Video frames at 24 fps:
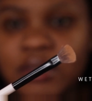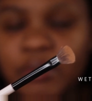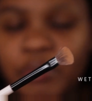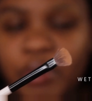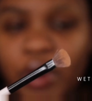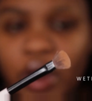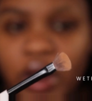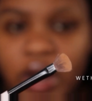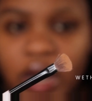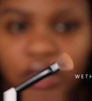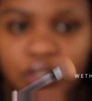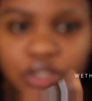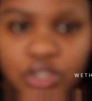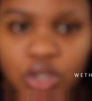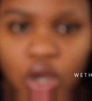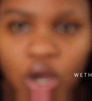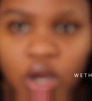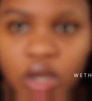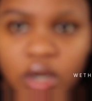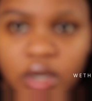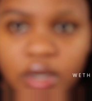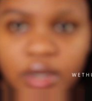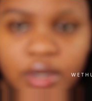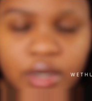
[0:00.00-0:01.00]
the product
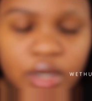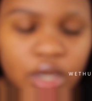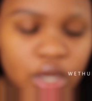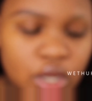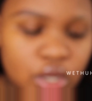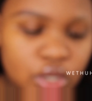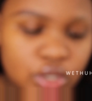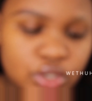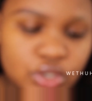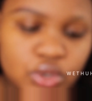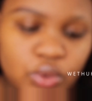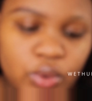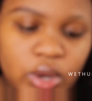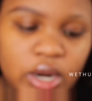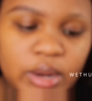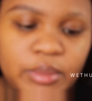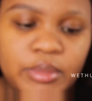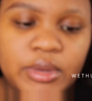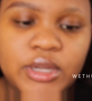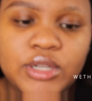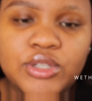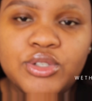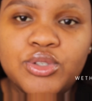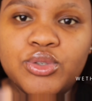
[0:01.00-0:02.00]
on. So what
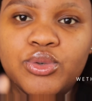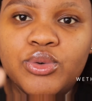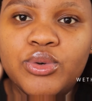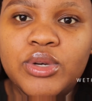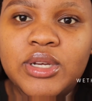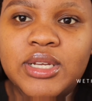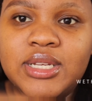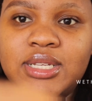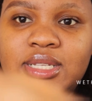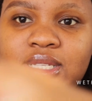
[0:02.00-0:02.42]
I'm going to do